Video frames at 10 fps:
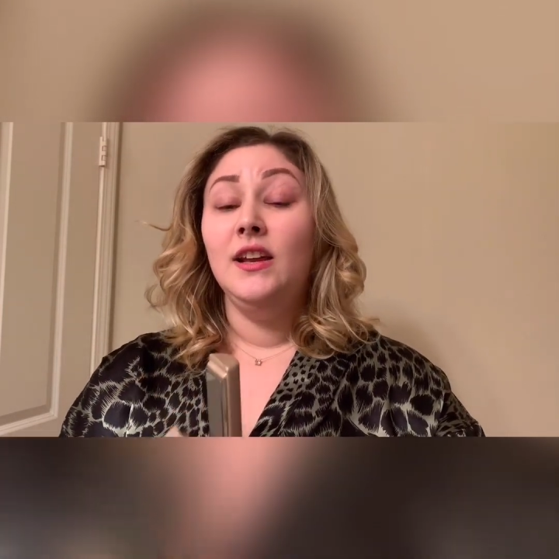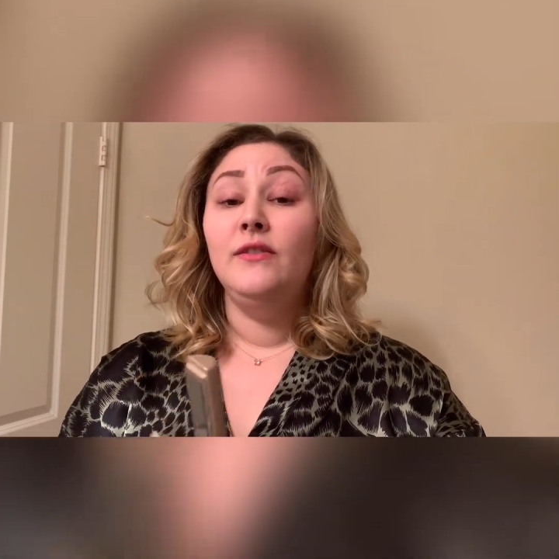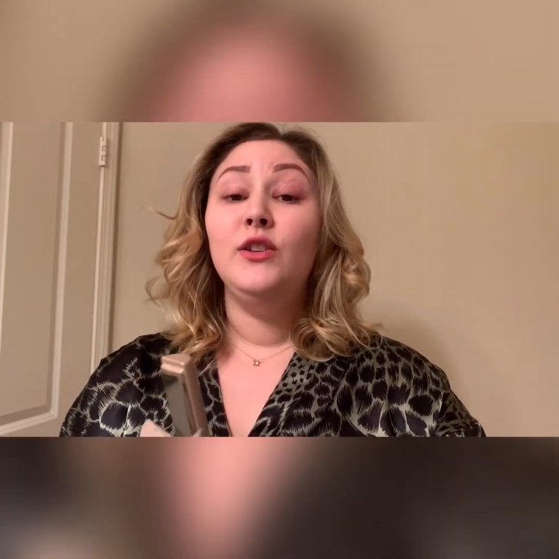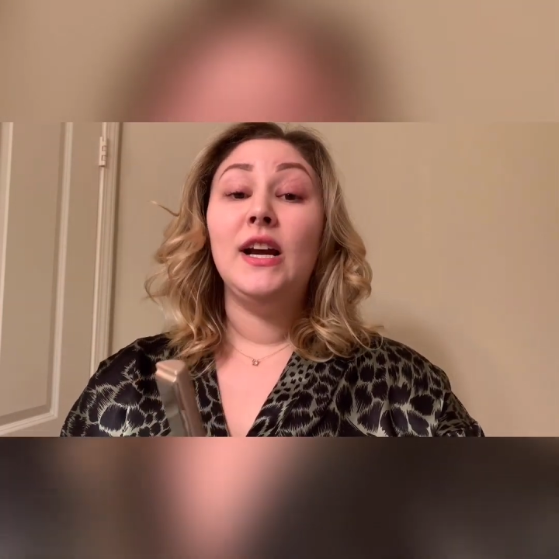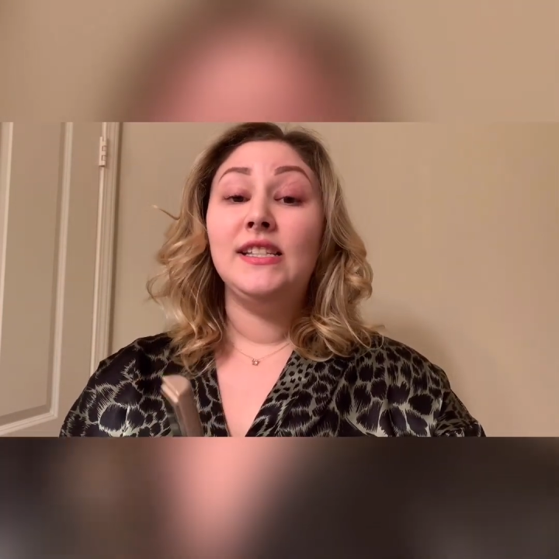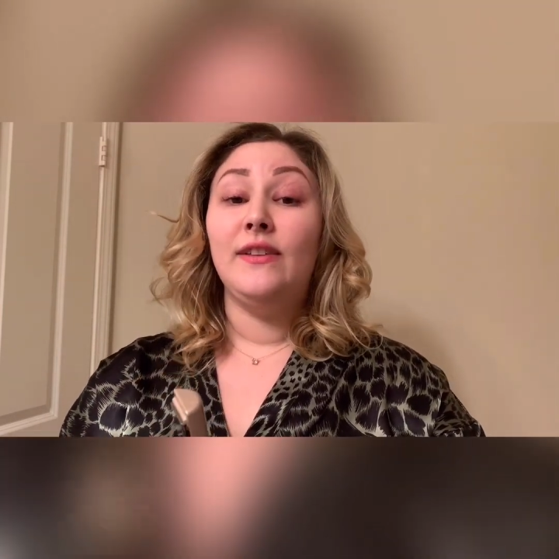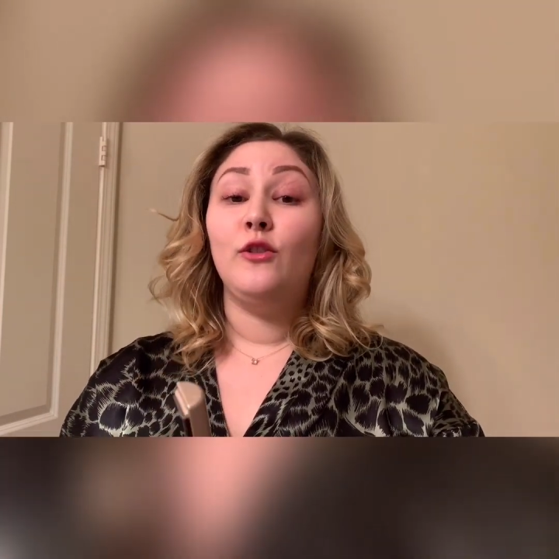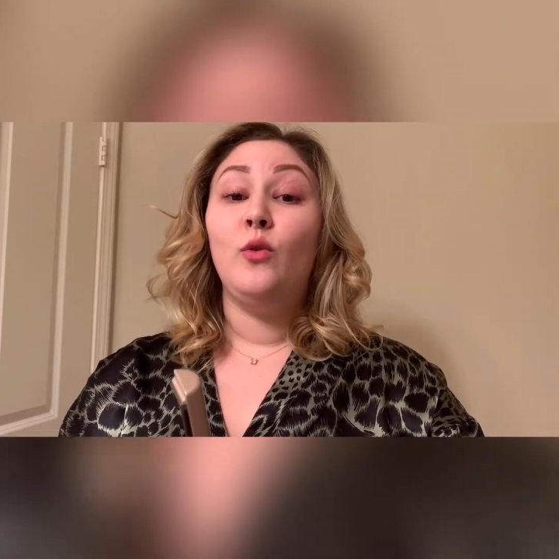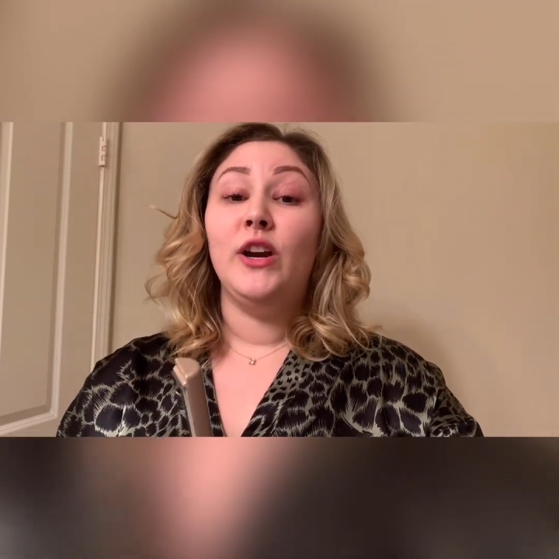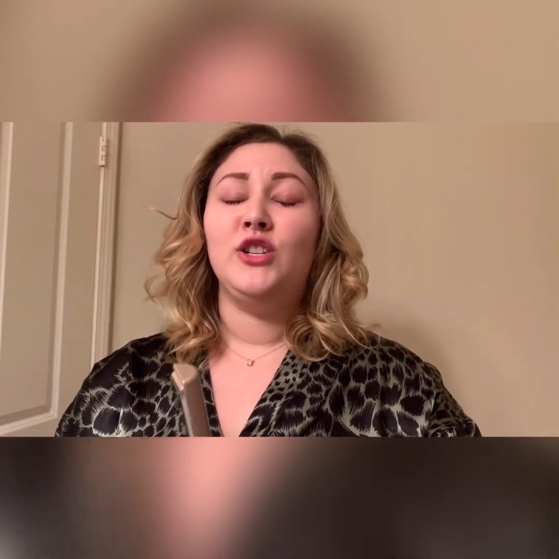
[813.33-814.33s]
If you guys have
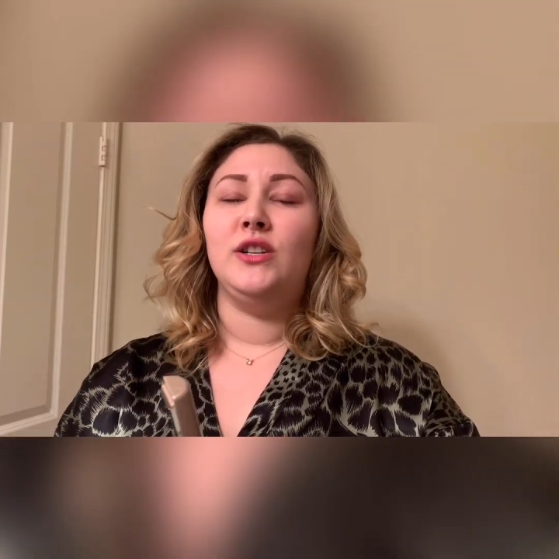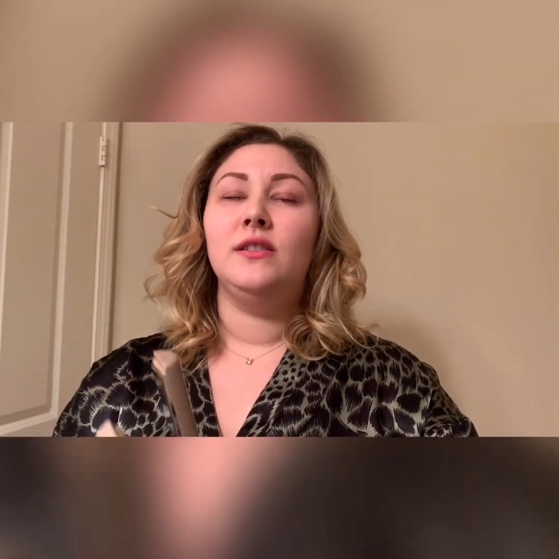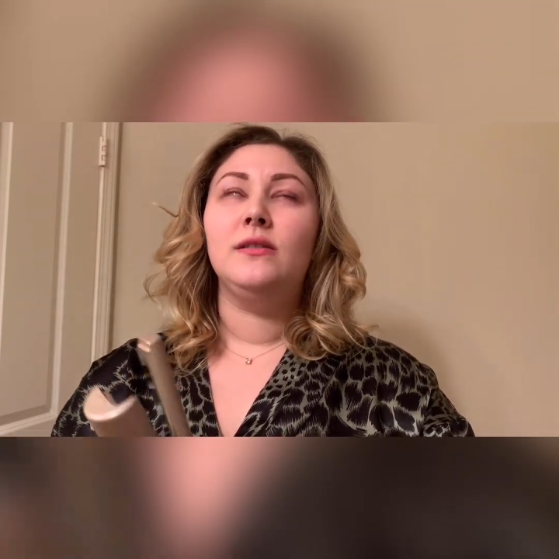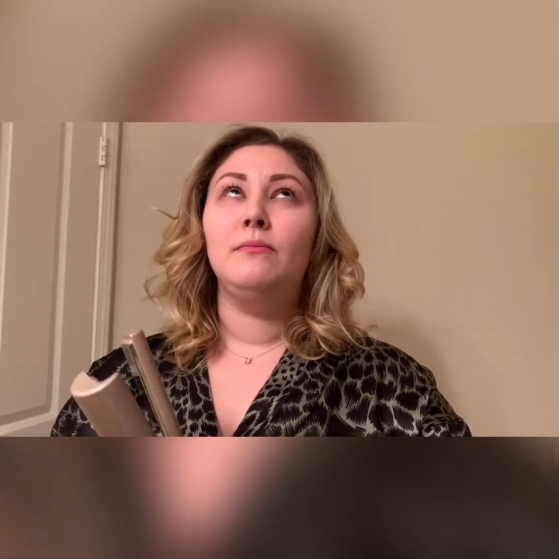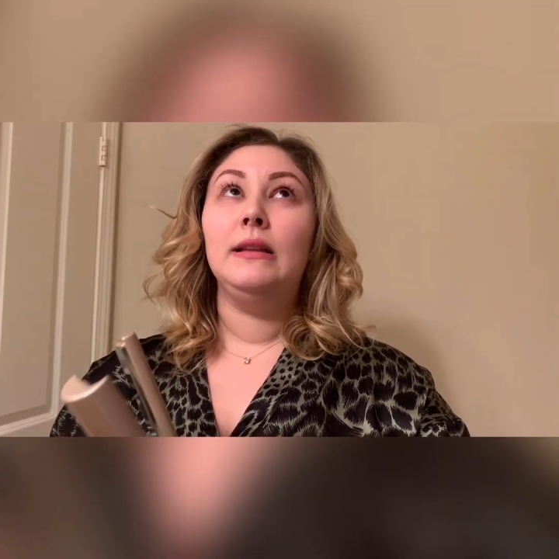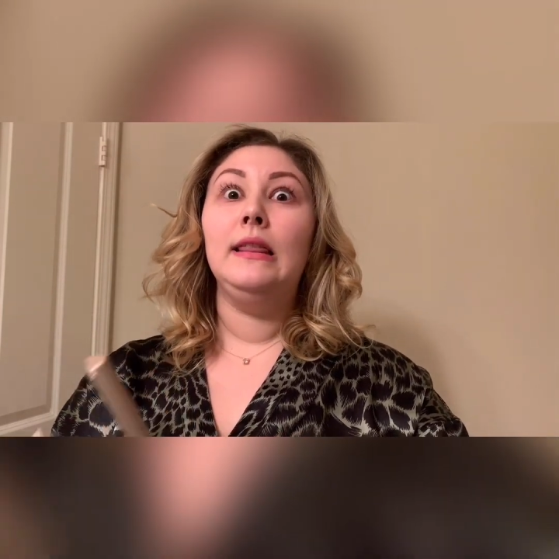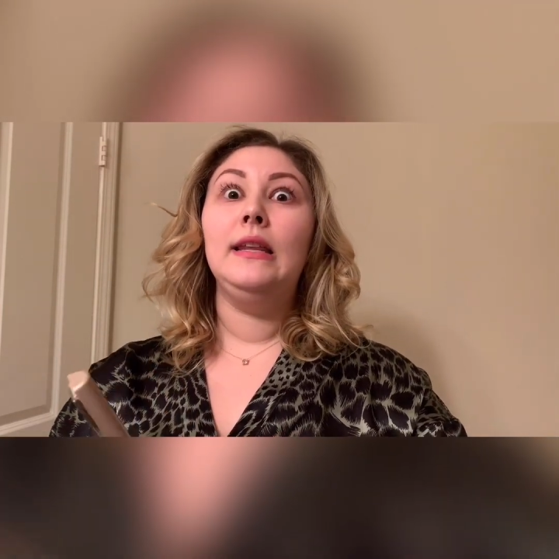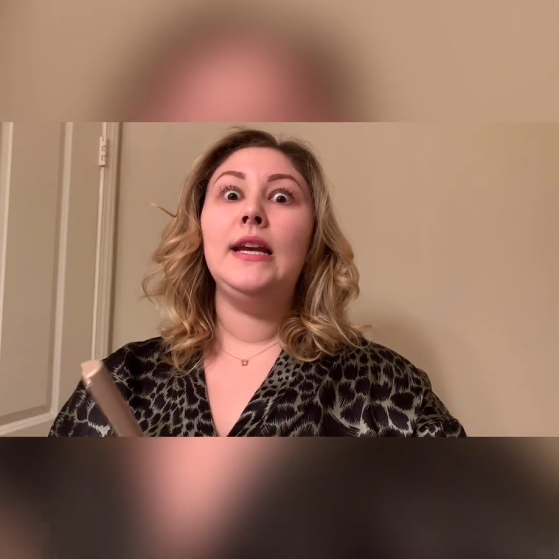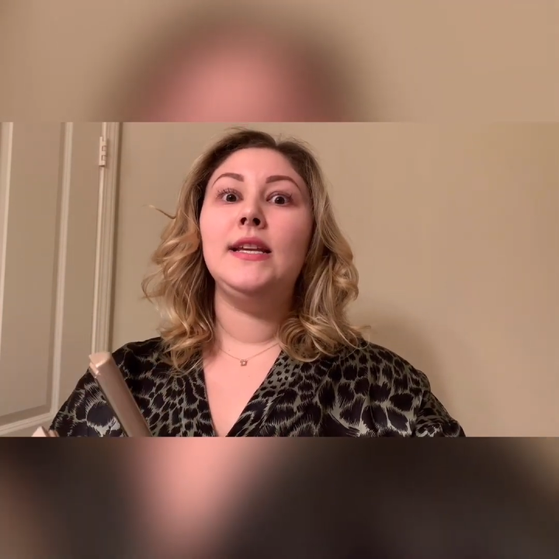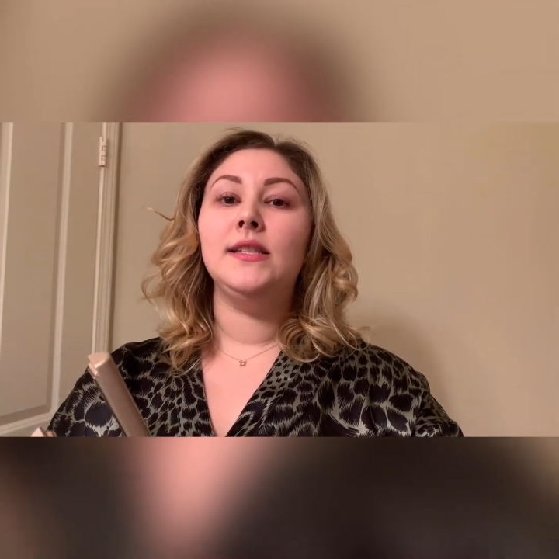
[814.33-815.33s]
questions,
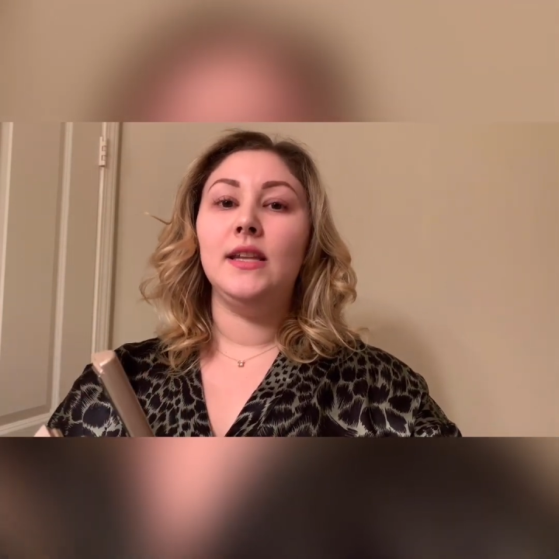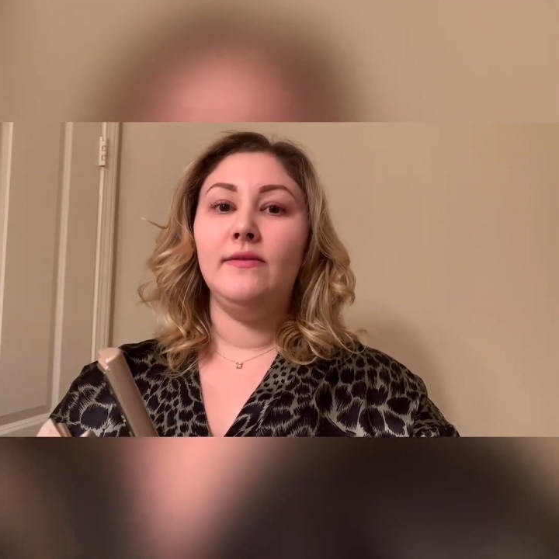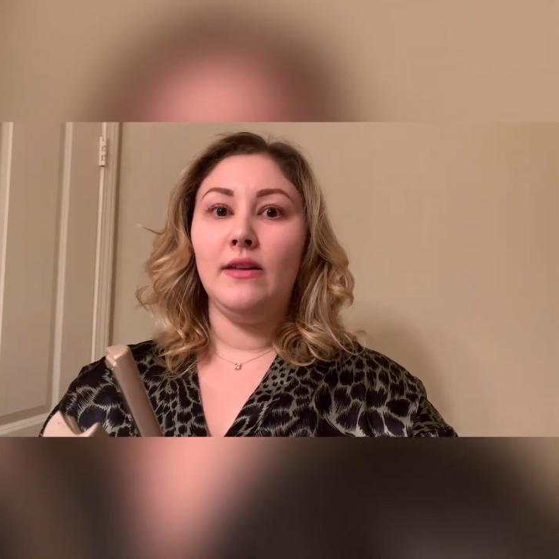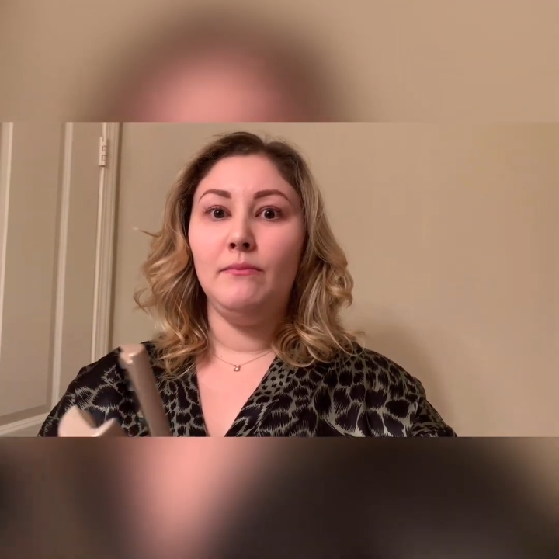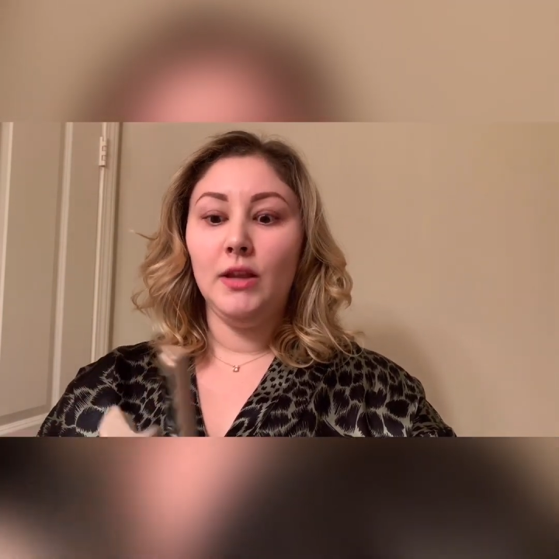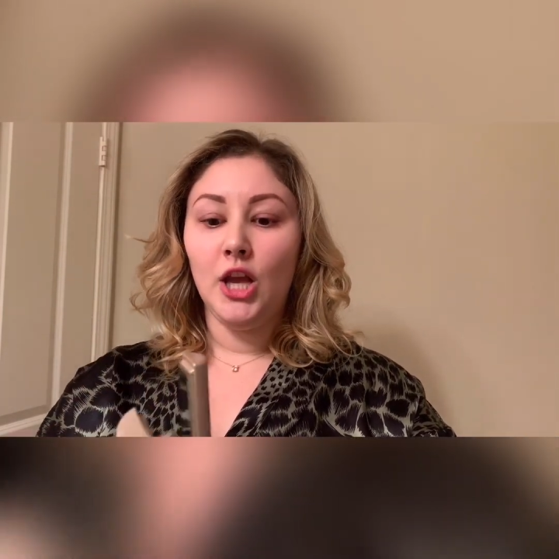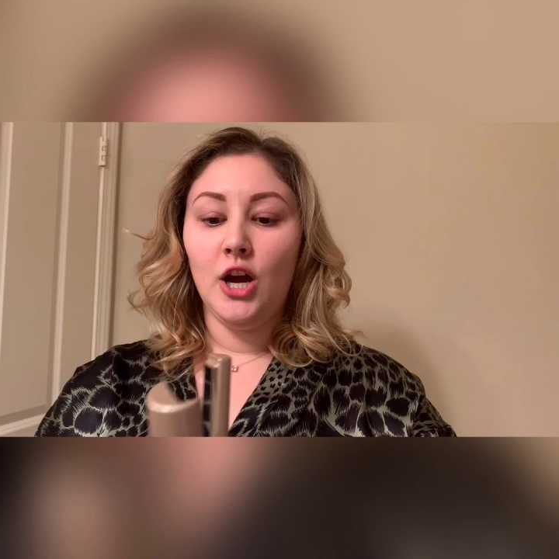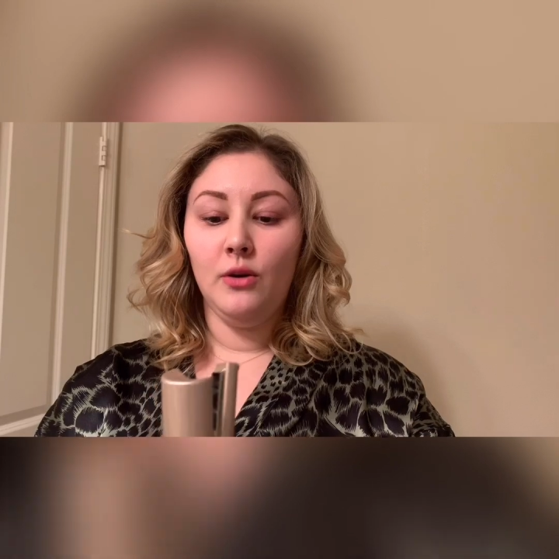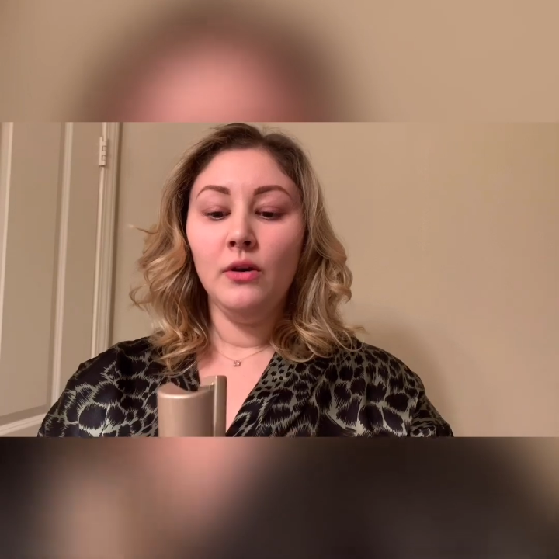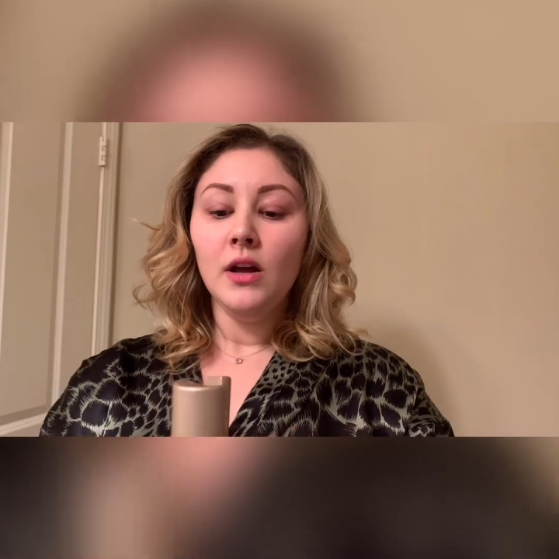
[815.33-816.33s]
please leave them
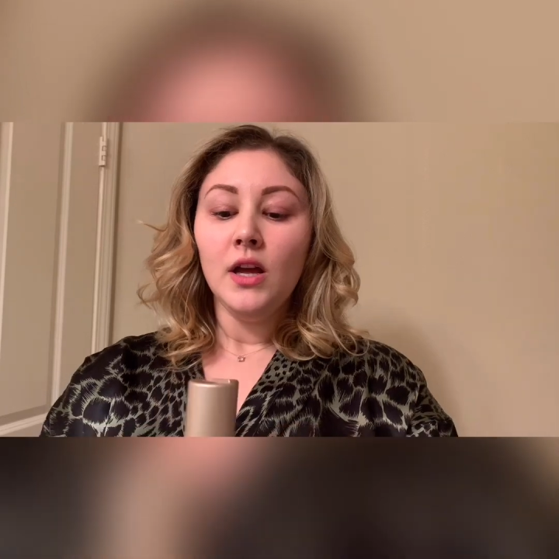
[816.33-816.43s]
below.